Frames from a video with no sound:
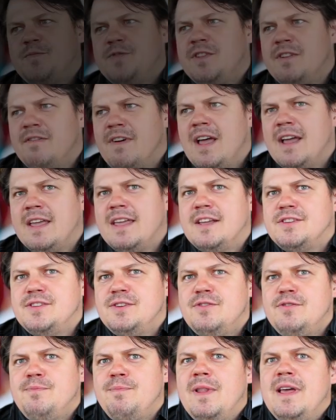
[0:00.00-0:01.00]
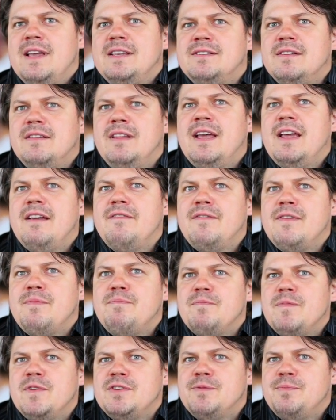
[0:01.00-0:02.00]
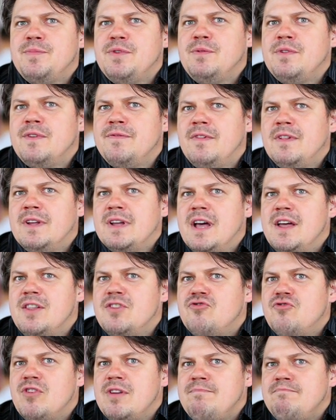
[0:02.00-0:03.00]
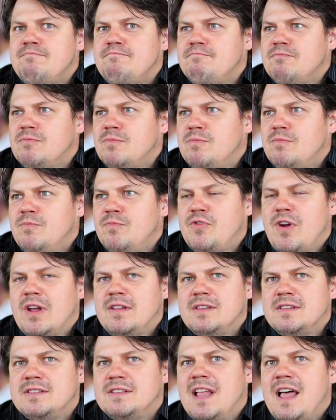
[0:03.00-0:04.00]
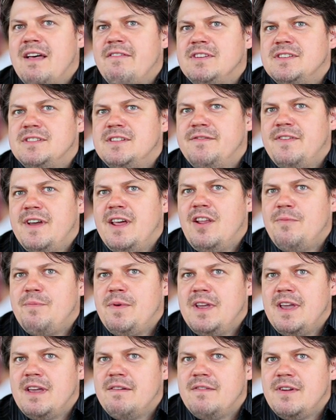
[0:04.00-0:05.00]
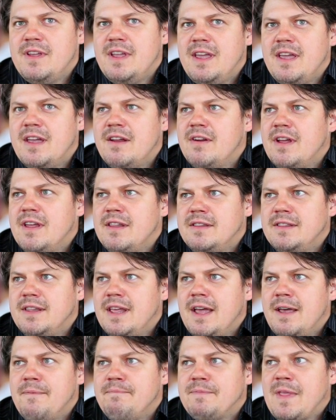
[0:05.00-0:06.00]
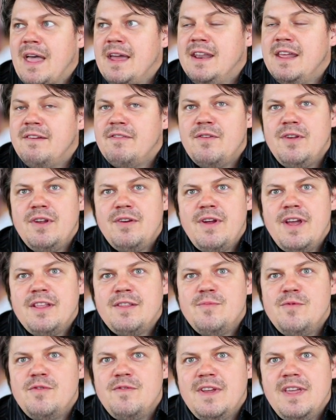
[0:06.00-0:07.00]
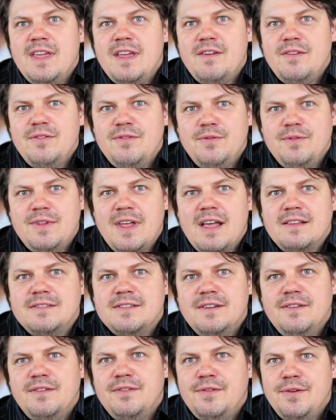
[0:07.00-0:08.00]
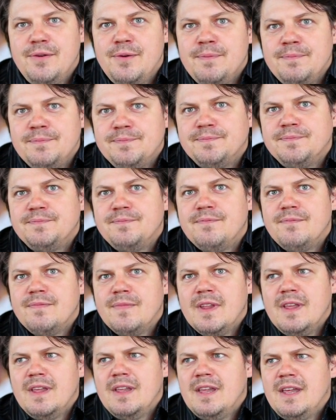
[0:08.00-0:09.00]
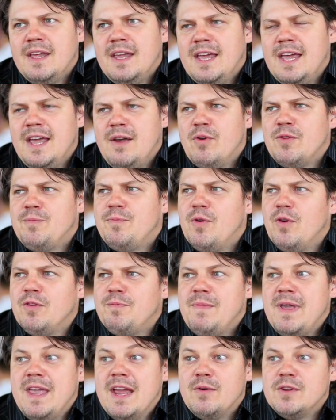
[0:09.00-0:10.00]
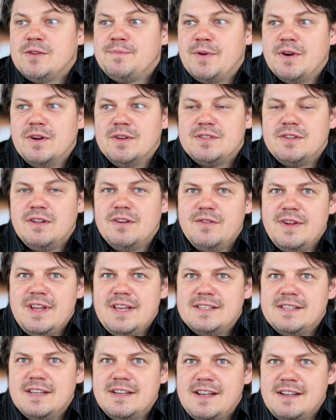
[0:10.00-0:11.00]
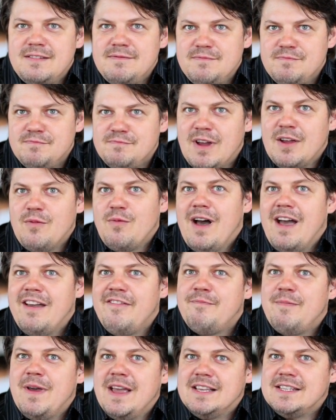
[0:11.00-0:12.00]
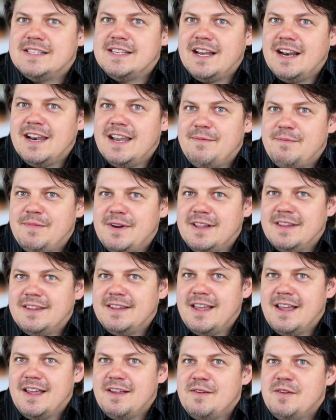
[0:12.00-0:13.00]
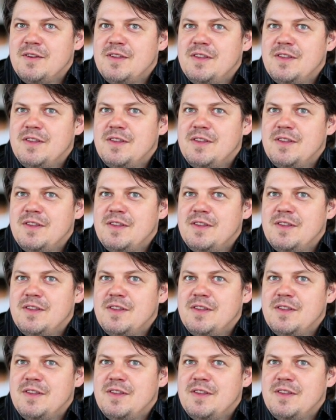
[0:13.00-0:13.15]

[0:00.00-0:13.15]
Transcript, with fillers: Slovakia is a good place to live. It's a beautiful country. Bratislava is developing every year and um, I never regret moving here in 2002. Uh, what brought me here was personal reason, my wife basically, but uh,